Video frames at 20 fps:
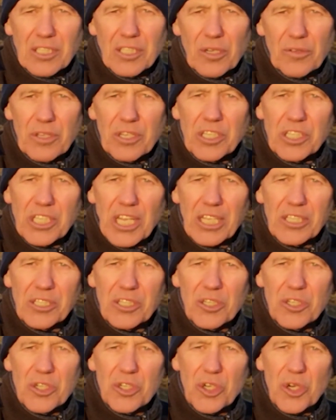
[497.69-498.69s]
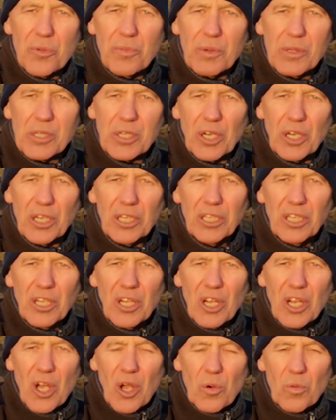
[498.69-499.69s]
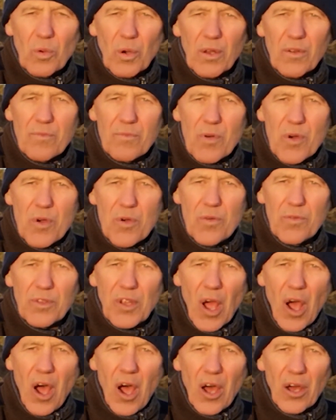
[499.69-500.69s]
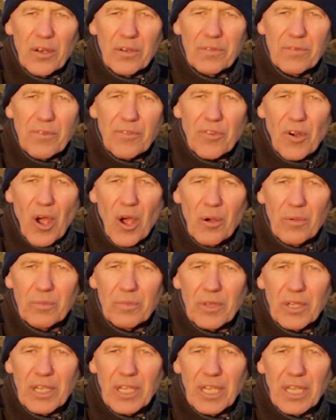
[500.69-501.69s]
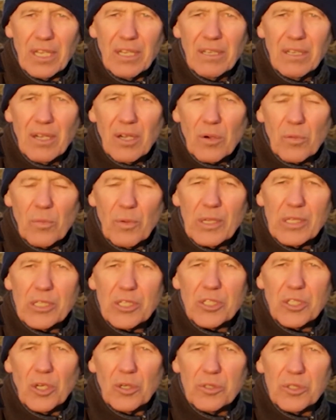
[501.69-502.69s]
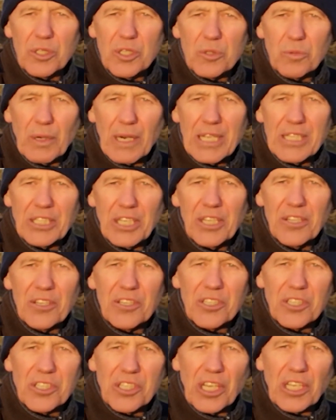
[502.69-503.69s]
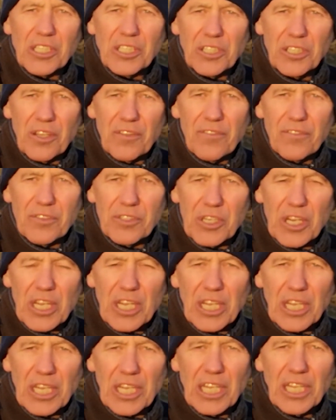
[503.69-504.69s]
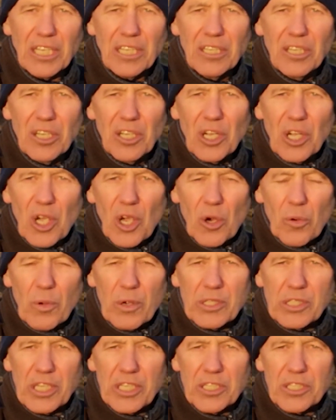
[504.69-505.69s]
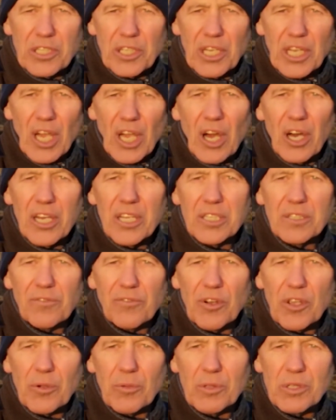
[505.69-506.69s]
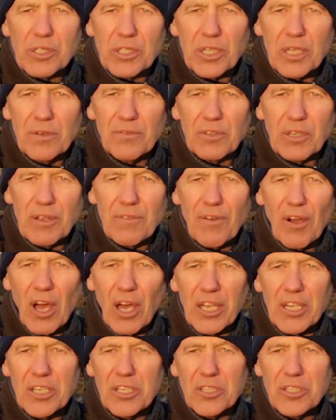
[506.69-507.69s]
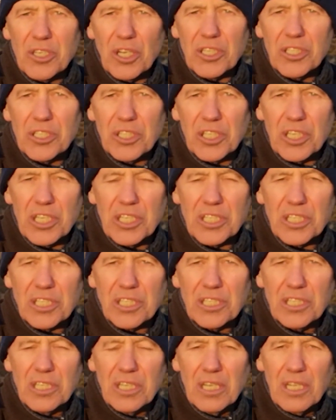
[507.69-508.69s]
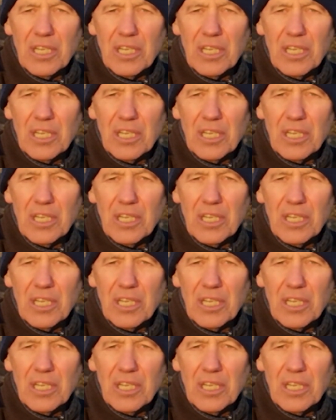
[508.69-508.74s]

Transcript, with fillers: So this Saturn Jupiter moved on from the winter solstice when it's in the 60th Gene Key, which is the highest frequency of divine justice,